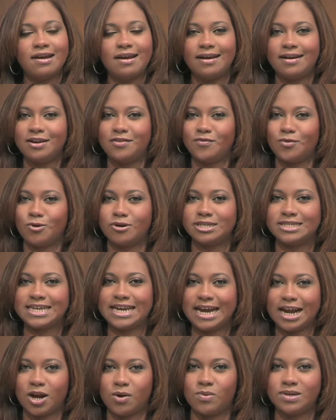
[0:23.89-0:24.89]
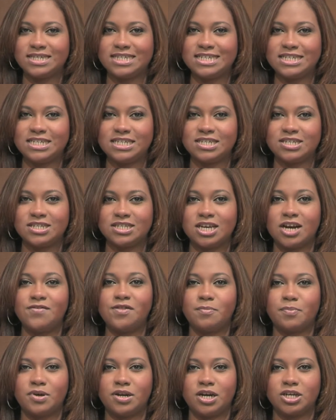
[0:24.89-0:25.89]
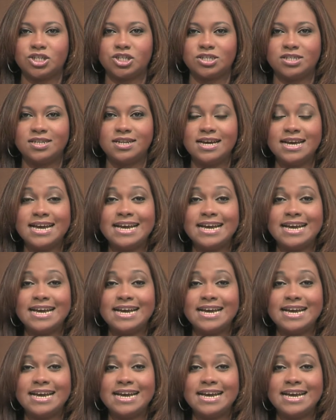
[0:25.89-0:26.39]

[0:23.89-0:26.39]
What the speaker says: And of course, here with details of the production.